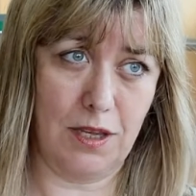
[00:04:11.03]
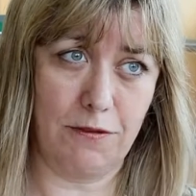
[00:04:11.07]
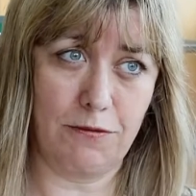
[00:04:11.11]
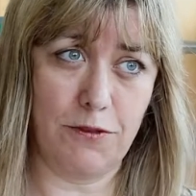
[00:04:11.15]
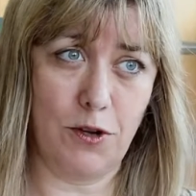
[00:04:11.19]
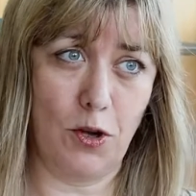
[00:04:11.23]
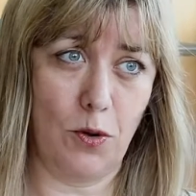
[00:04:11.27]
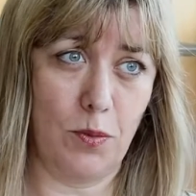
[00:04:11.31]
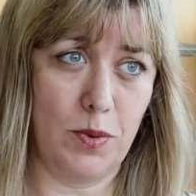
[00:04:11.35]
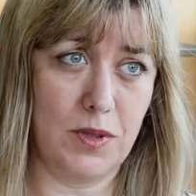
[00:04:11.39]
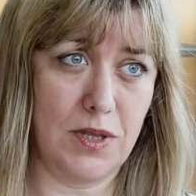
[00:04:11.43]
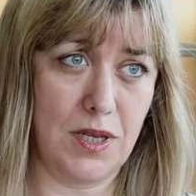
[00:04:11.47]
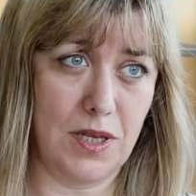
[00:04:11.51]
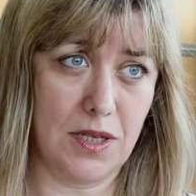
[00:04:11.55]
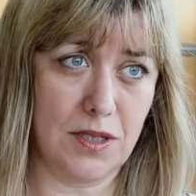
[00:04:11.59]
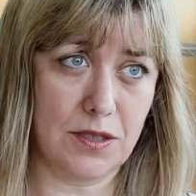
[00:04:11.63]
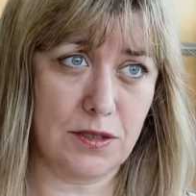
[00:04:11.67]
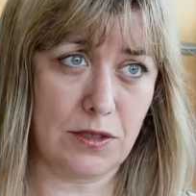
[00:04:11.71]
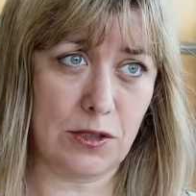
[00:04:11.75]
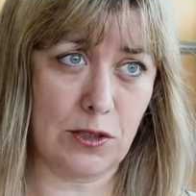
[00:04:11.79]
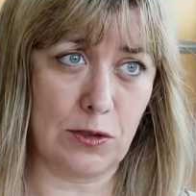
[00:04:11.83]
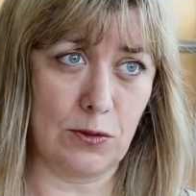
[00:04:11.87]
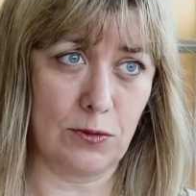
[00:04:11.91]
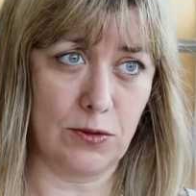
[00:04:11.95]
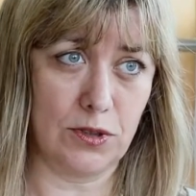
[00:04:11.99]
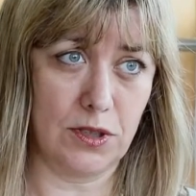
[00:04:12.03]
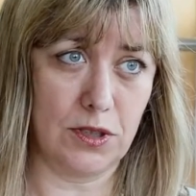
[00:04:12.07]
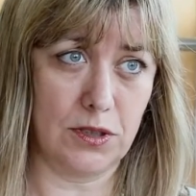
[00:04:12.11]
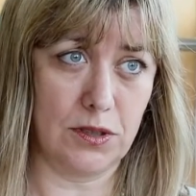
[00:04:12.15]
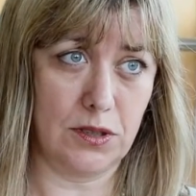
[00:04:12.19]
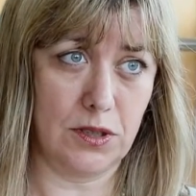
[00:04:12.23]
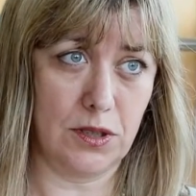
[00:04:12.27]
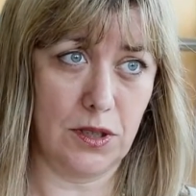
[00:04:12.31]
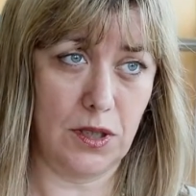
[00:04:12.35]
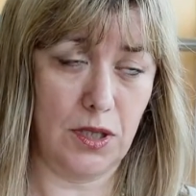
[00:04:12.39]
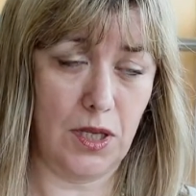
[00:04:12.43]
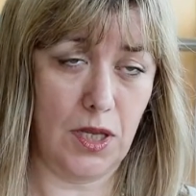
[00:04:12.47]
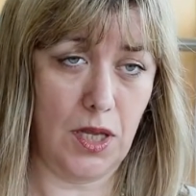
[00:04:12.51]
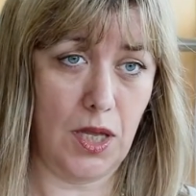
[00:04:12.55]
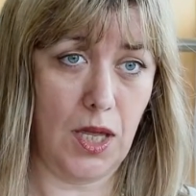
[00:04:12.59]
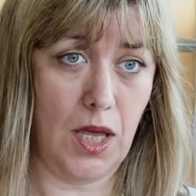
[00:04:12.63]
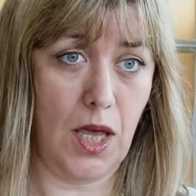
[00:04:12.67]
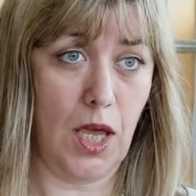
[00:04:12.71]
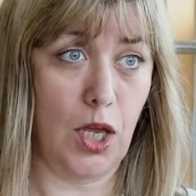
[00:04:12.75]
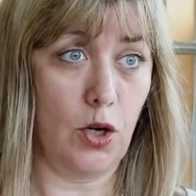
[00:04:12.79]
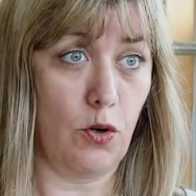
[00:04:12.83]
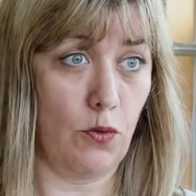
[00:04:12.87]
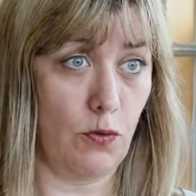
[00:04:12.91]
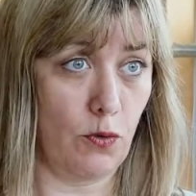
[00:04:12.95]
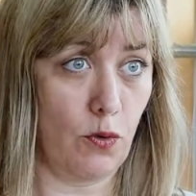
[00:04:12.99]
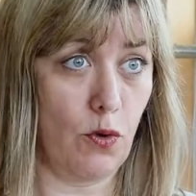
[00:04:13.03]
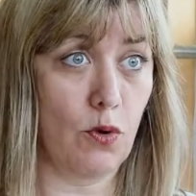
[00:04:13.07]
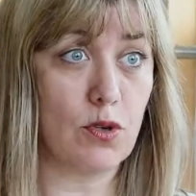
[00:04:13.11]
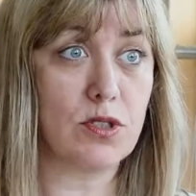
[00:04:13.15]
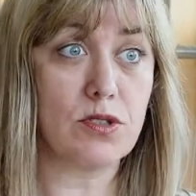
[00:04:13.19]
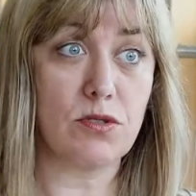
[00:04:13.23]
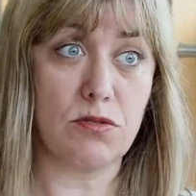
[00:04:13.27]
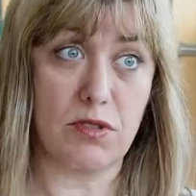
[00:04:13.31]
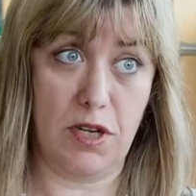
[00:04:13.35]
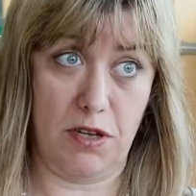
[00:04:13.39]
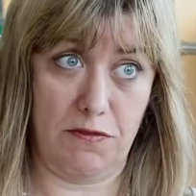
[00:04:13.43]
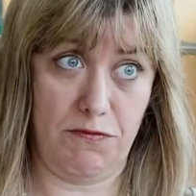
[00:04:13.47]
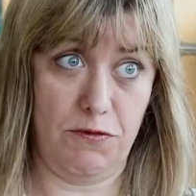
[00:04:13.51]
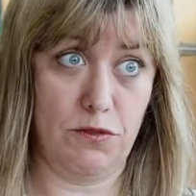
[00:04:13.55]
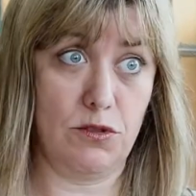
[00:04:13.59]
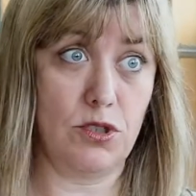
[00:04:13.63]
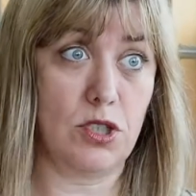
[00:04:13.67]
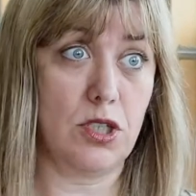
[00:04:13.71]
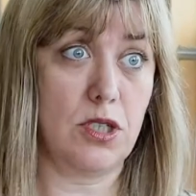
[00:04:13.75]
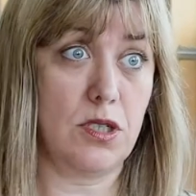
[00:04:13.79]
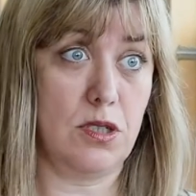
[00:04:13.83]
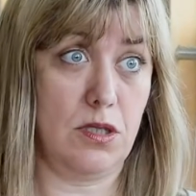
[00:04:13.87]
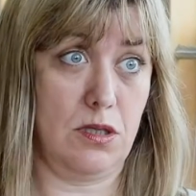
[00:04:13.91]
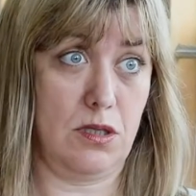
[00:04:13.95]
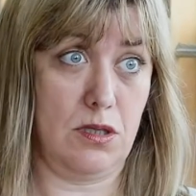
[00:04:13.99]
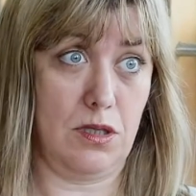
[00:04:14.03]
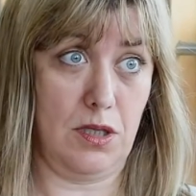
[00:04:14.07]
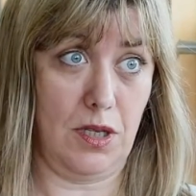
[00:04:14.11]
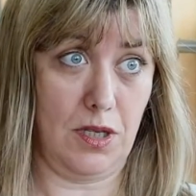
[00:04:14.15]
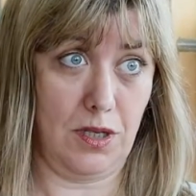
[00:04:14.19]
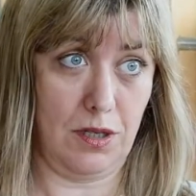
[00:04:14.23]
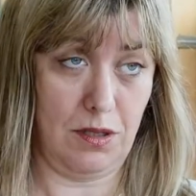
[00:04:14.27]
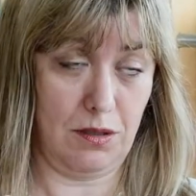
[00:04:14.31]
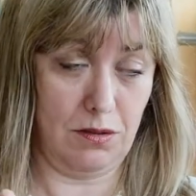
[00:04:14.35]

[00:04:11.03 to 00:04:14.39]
if nobody is excluded. And of course, refugees